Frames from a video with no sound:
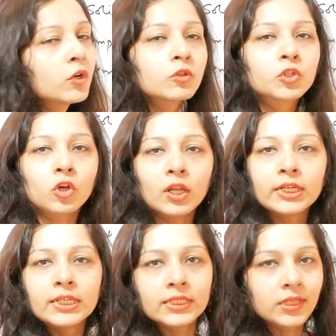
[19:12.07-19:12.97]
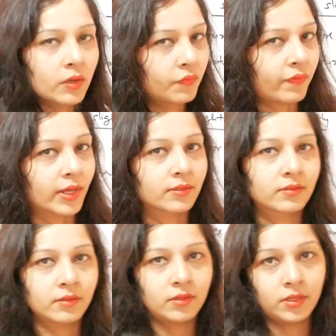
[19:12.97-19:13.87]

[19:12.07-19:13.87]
we know solid is fixed.